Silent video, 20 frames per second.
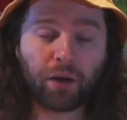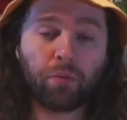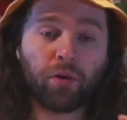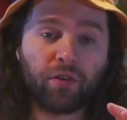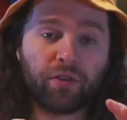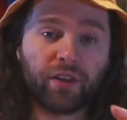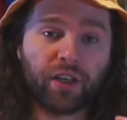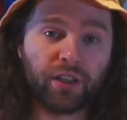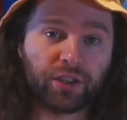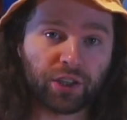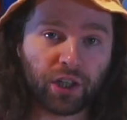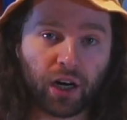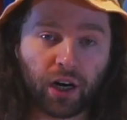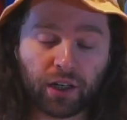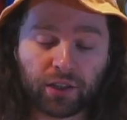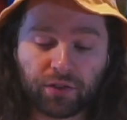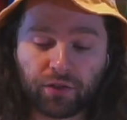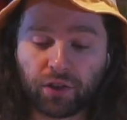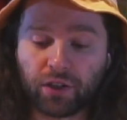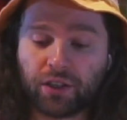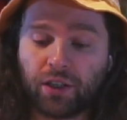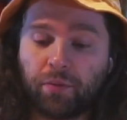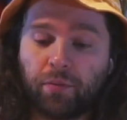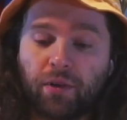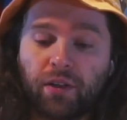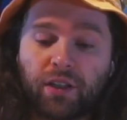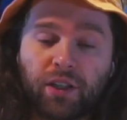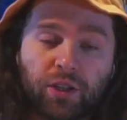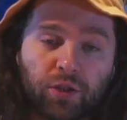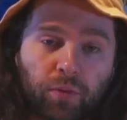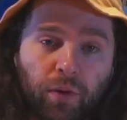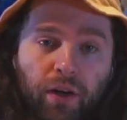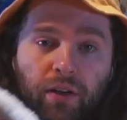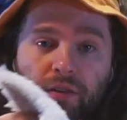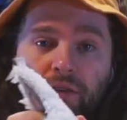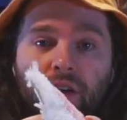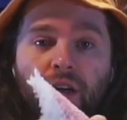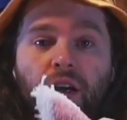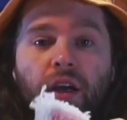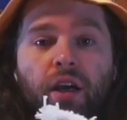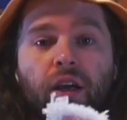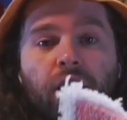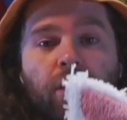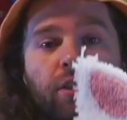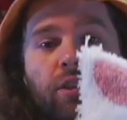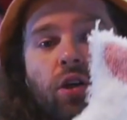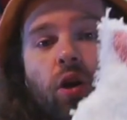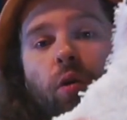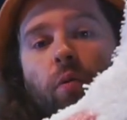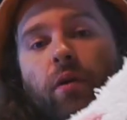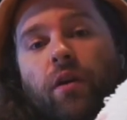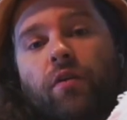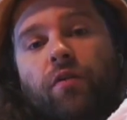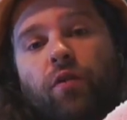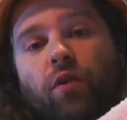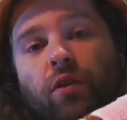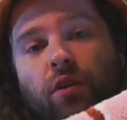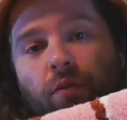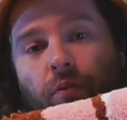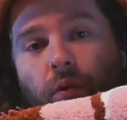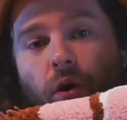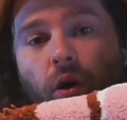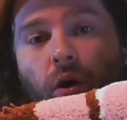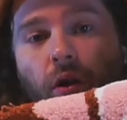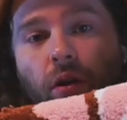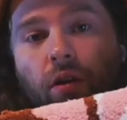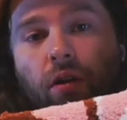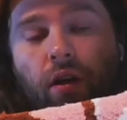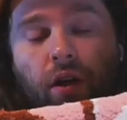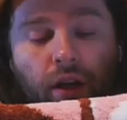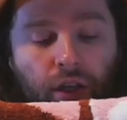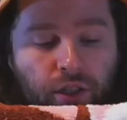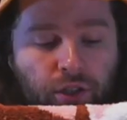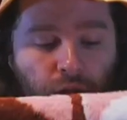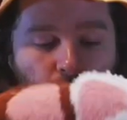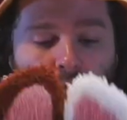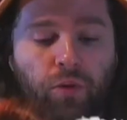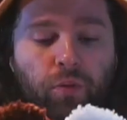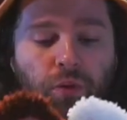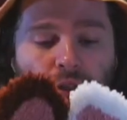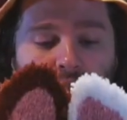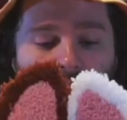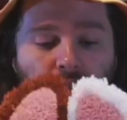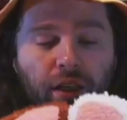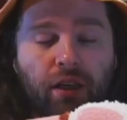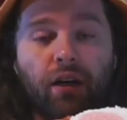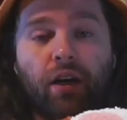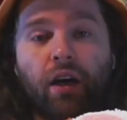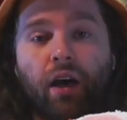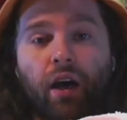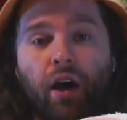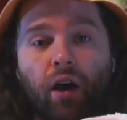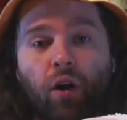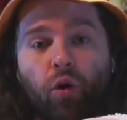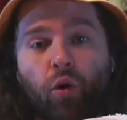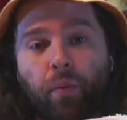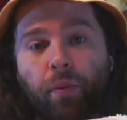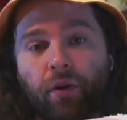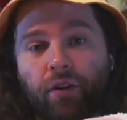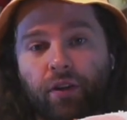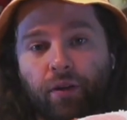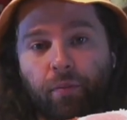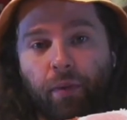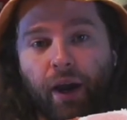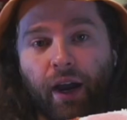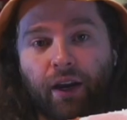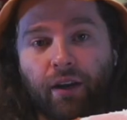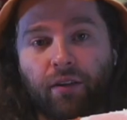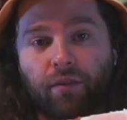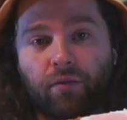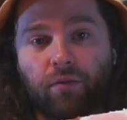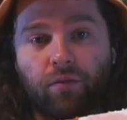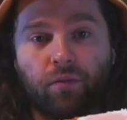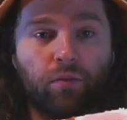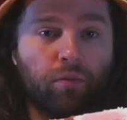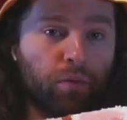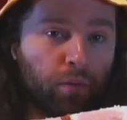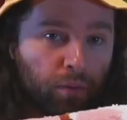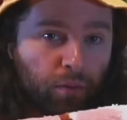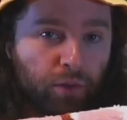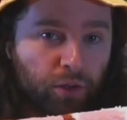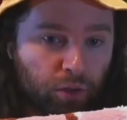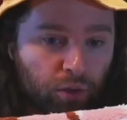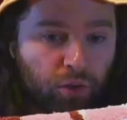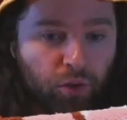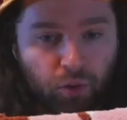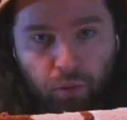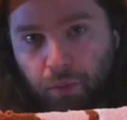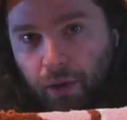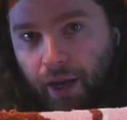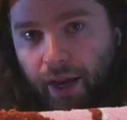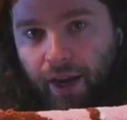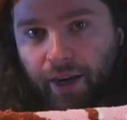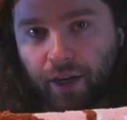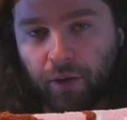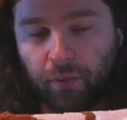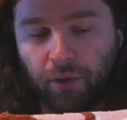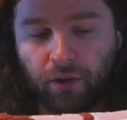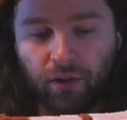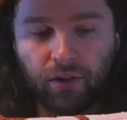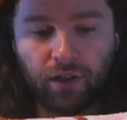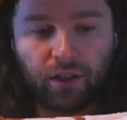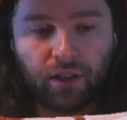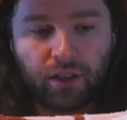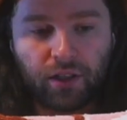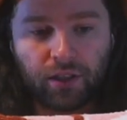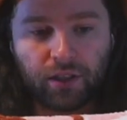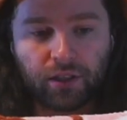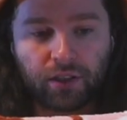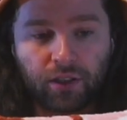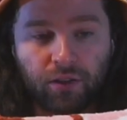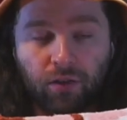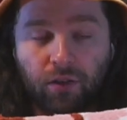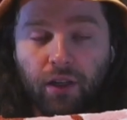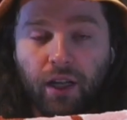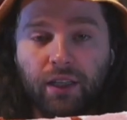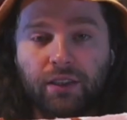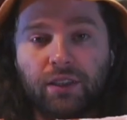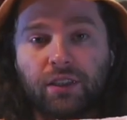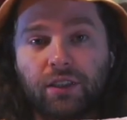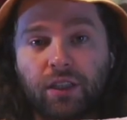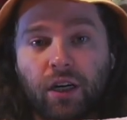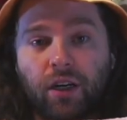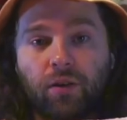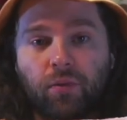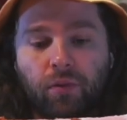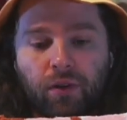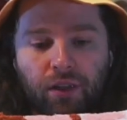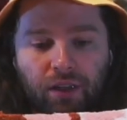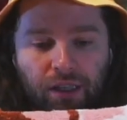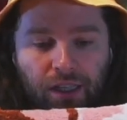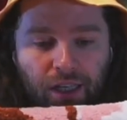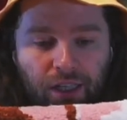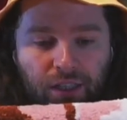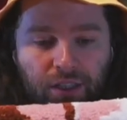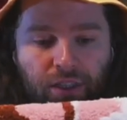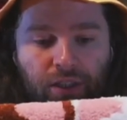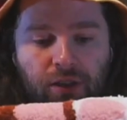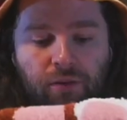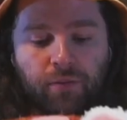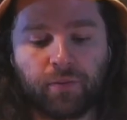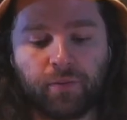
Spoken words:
of these rugs, for example this one, is going for the wall, so it would need a hoop on the back to be hangable. So let's start with this.